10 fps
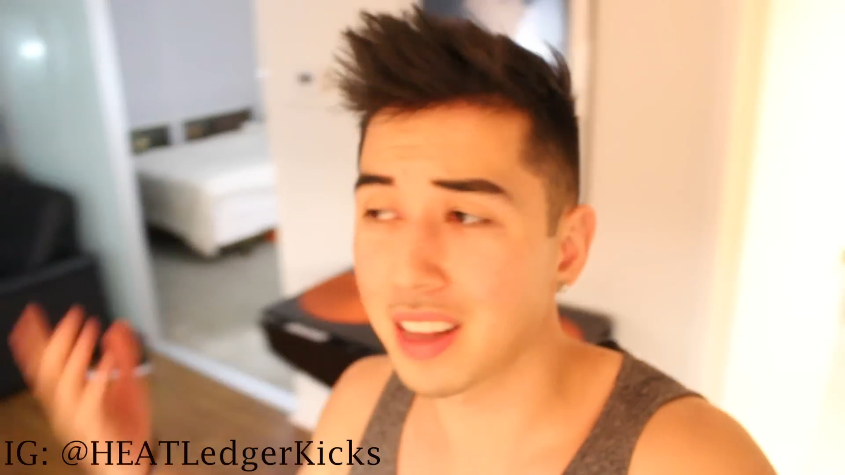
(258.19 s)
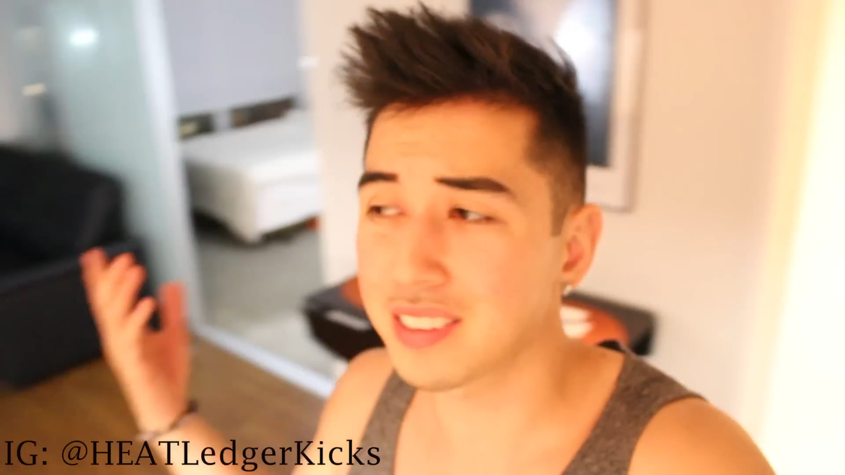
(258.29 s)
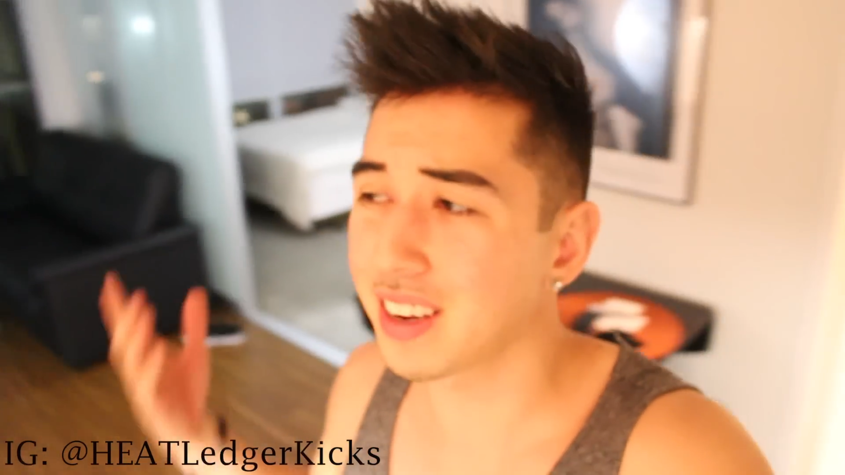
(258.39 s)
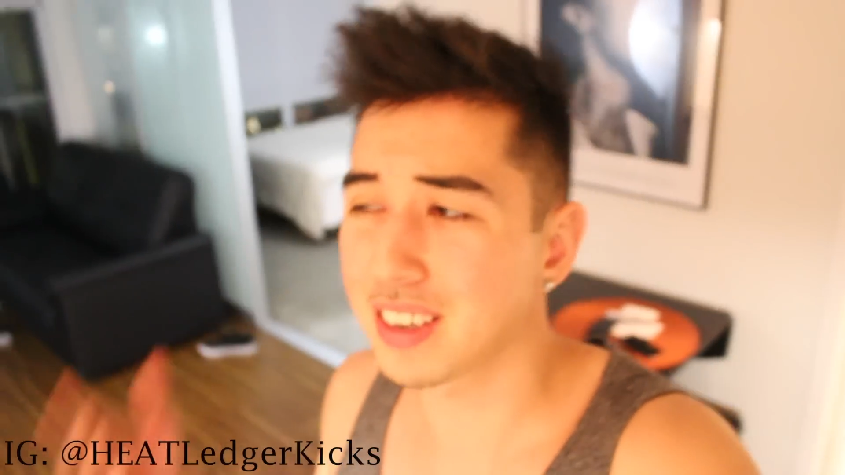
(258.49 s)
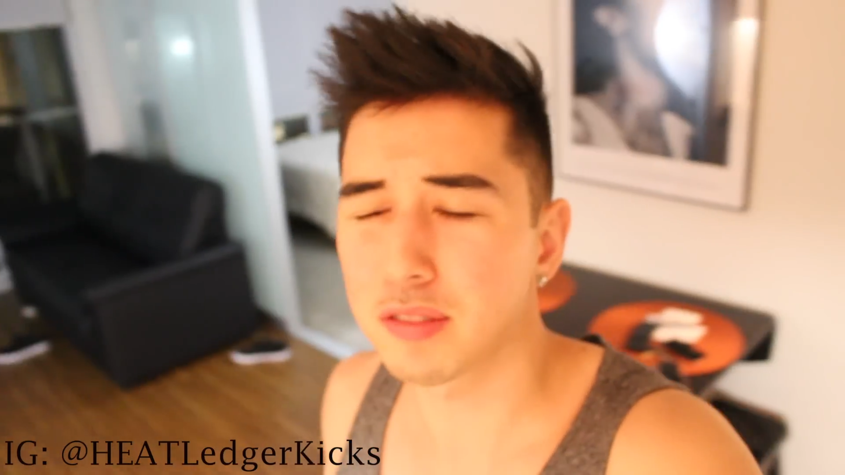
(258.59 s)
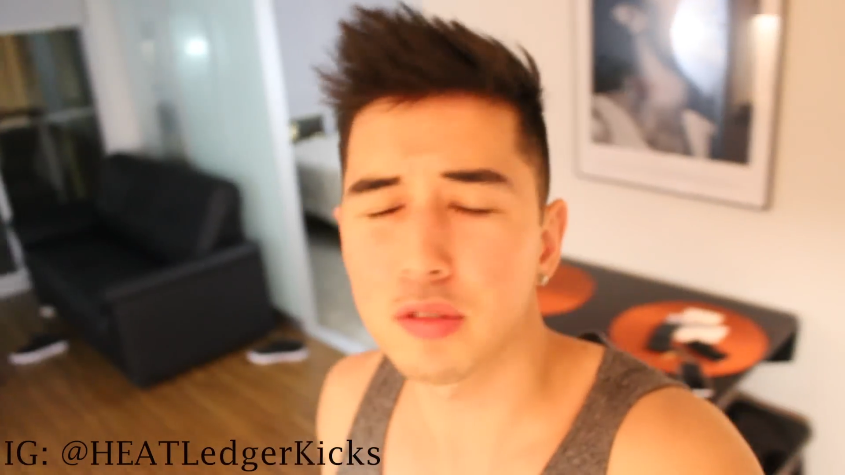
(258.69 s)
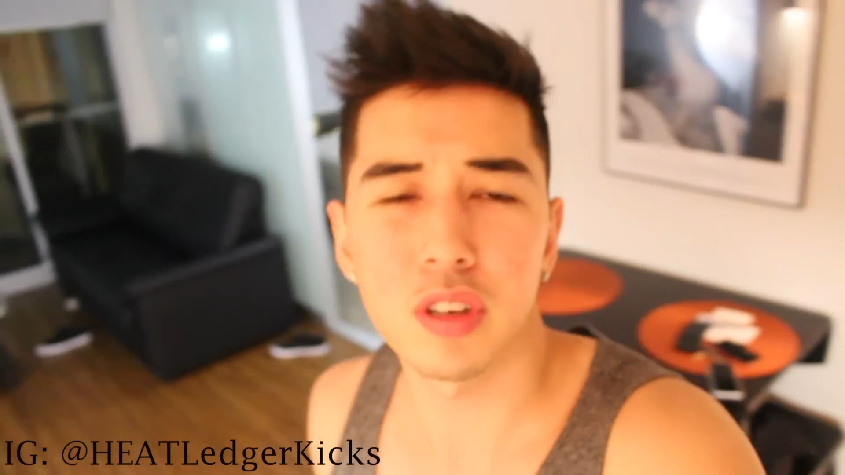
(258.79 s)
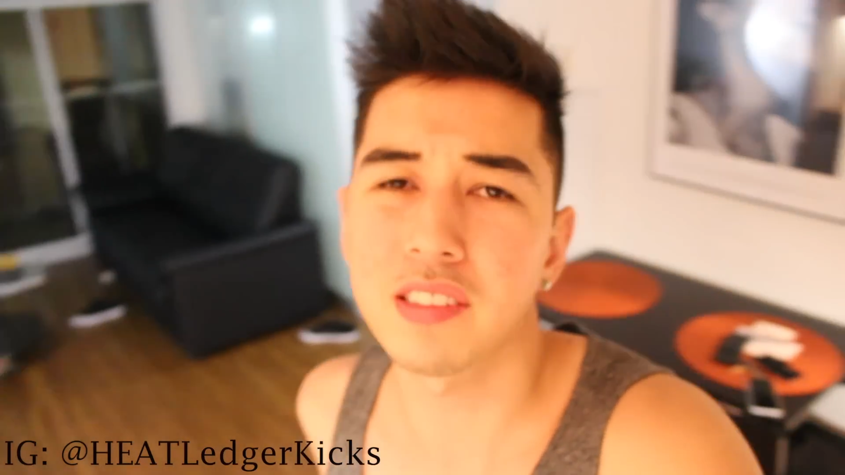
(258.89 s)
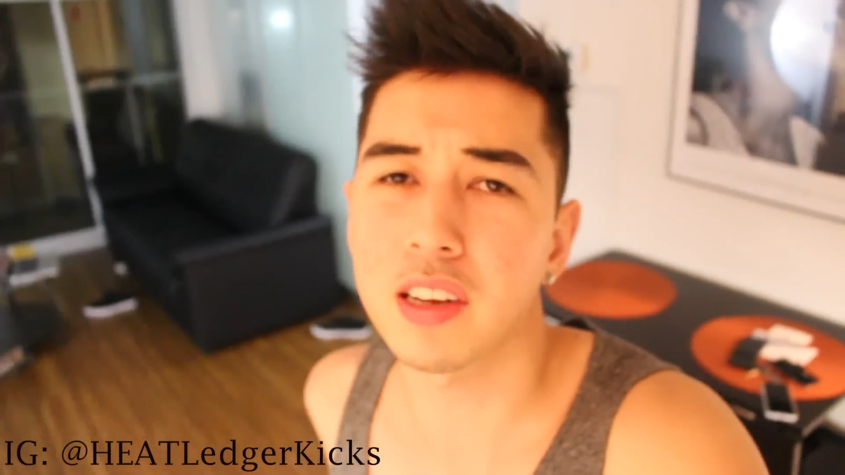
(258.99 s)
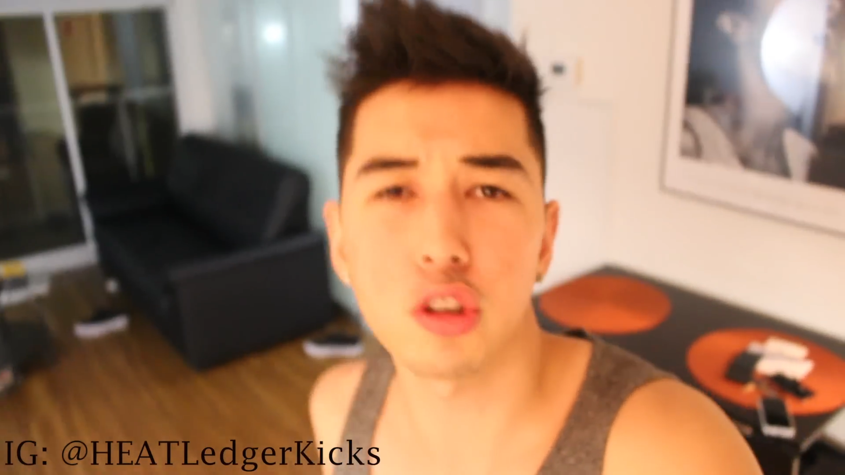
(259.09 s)
That's like
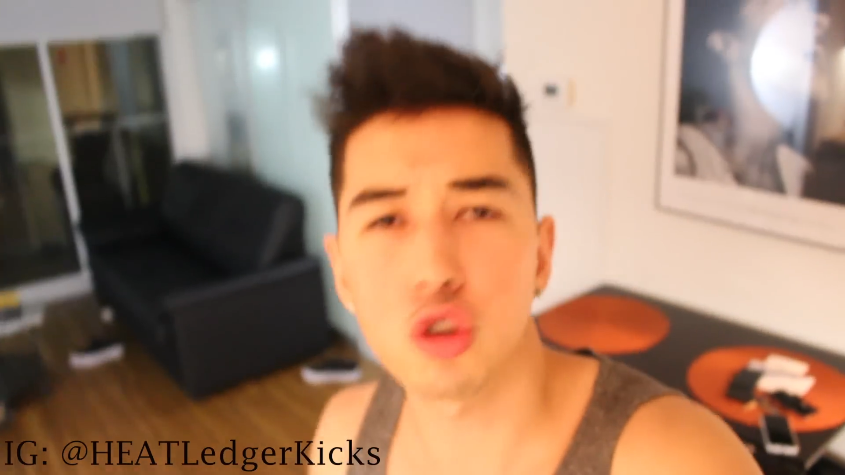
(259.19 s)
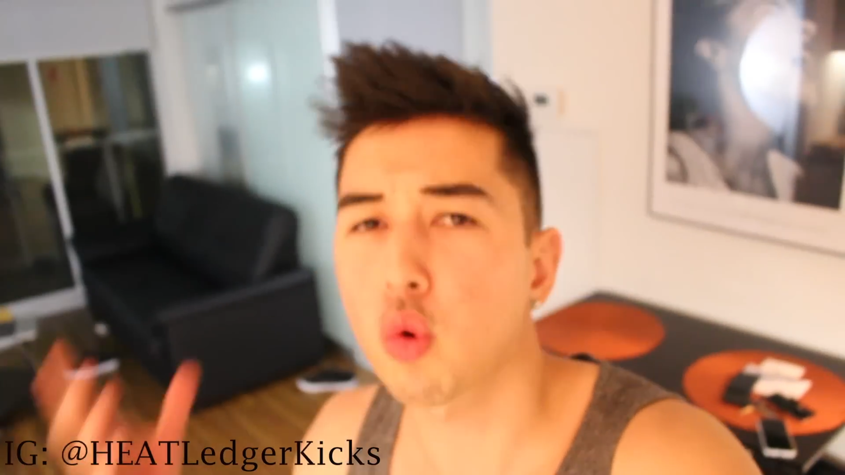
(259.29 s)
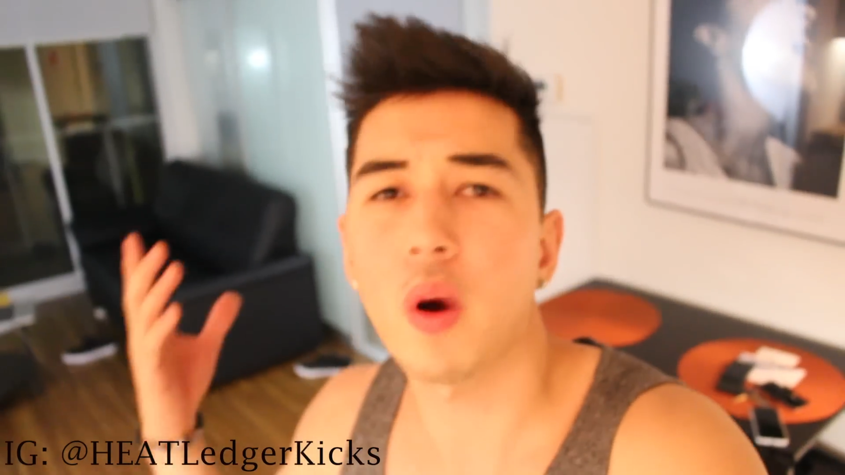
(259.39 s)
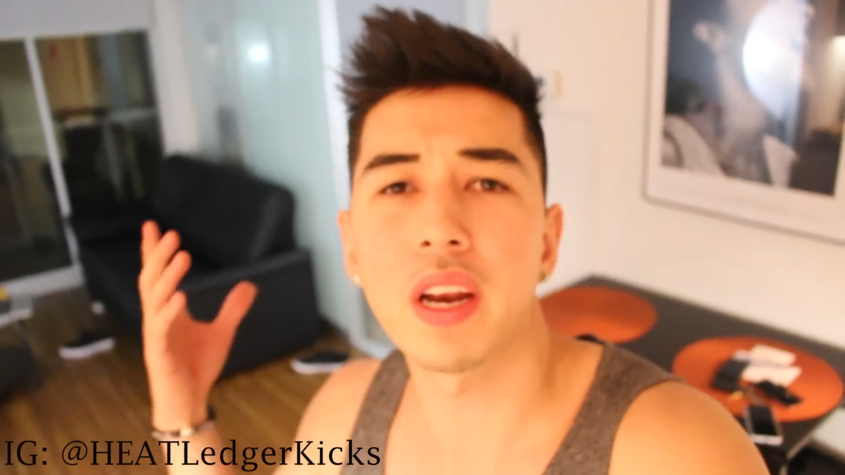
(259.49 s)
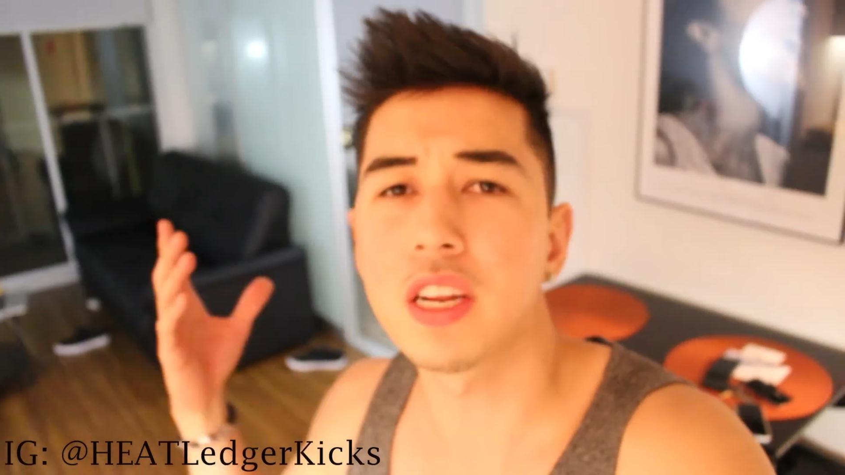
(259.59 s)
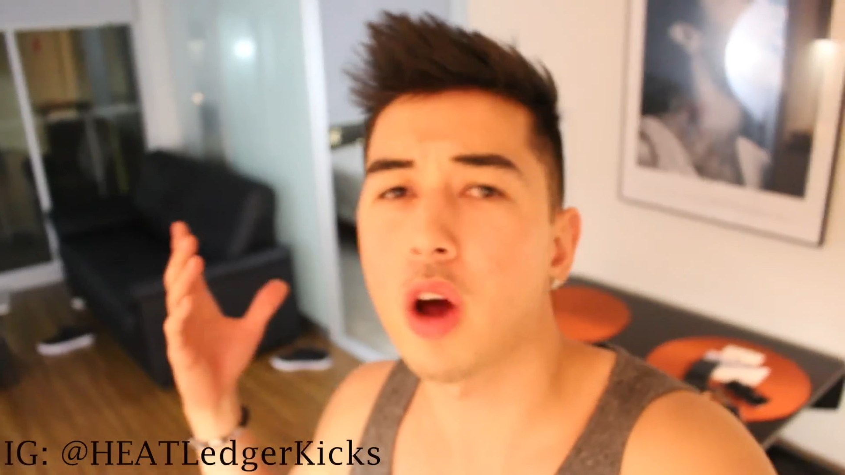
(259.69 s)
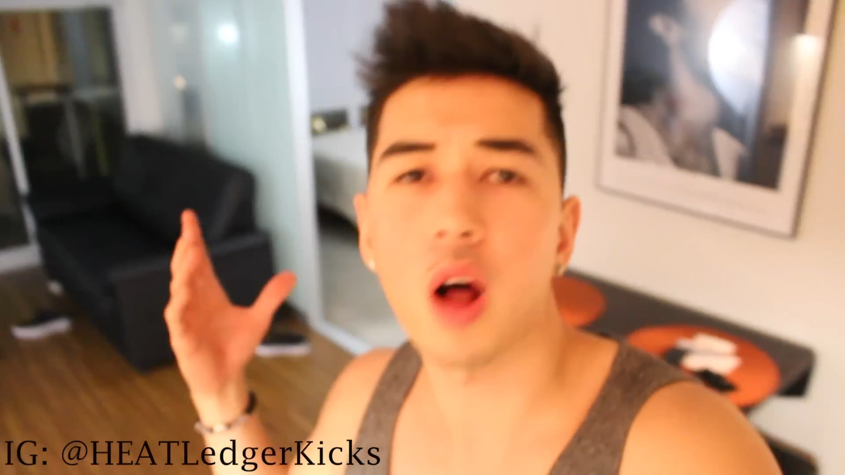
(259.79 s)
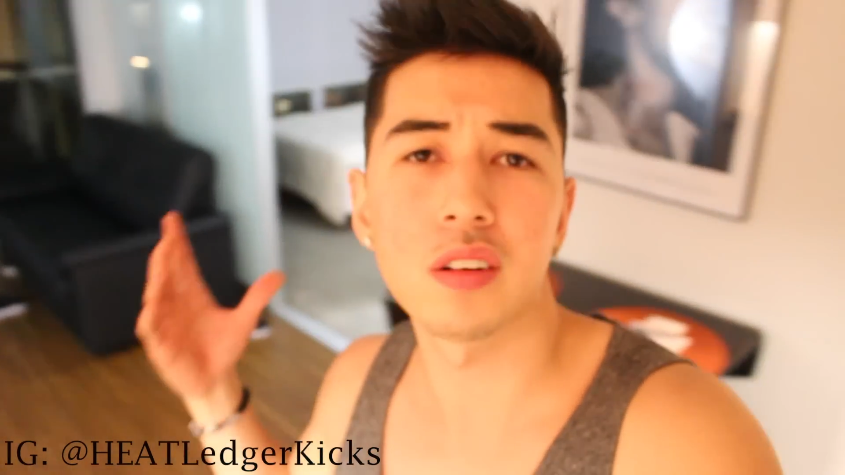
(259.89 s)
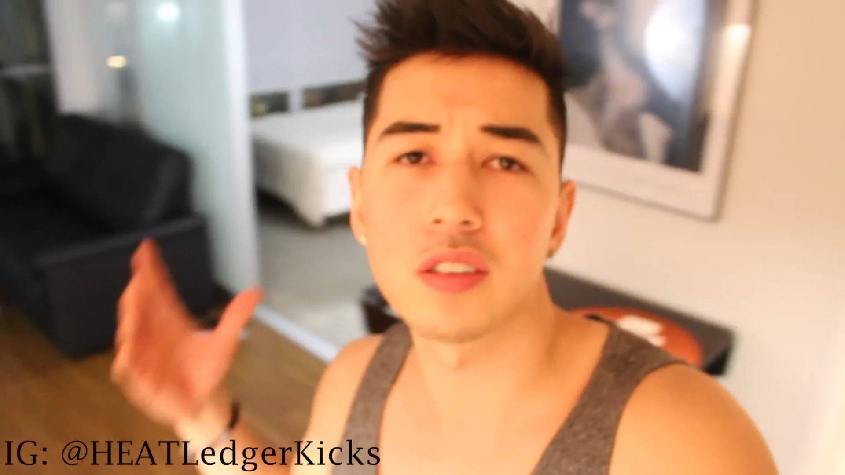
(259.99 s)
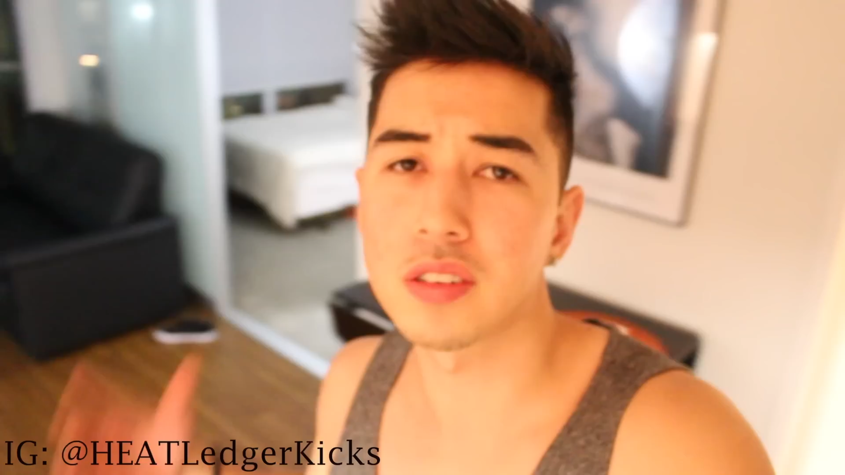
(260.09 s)
that's like twenty
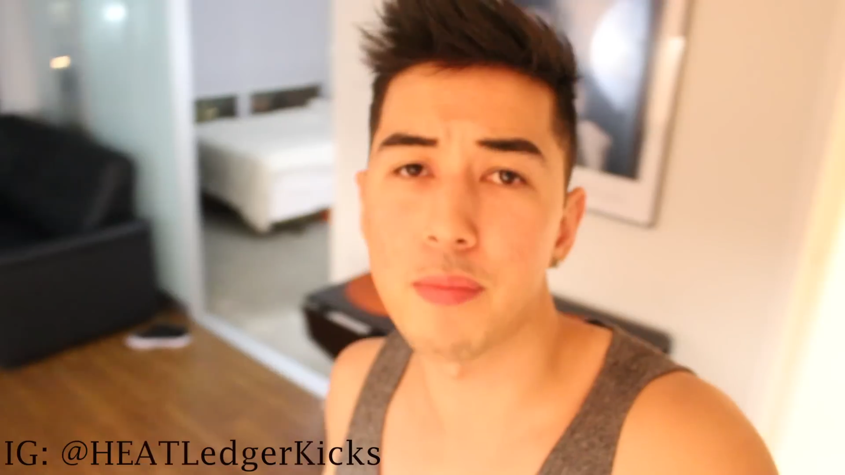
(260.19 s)
dollars